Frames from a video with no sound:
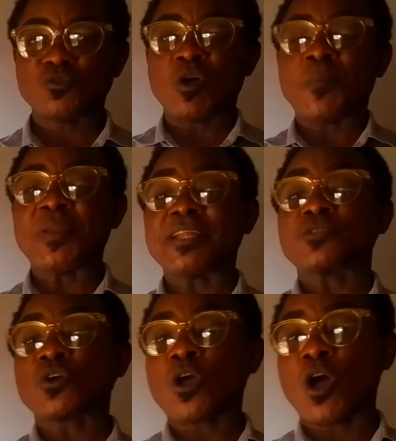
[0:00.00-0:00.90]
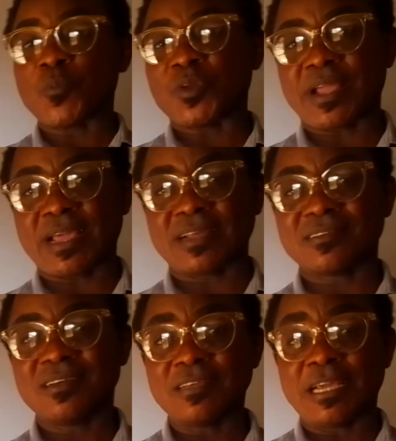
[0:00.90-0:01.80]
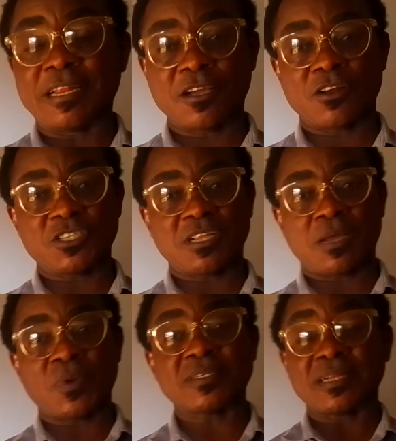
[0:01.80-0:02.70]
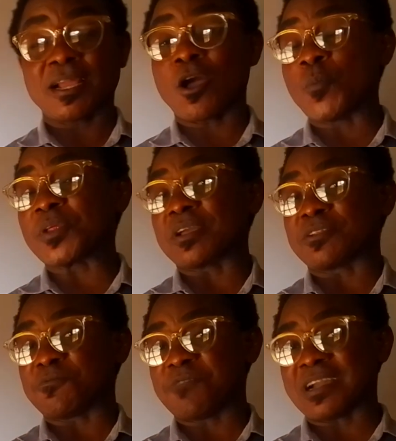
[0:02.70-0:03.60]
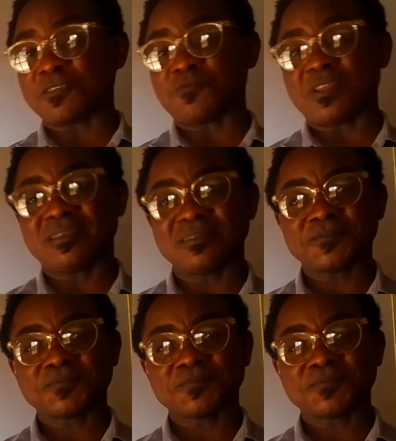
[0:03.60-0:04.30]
your ability to communicate in English language and communicate effectively,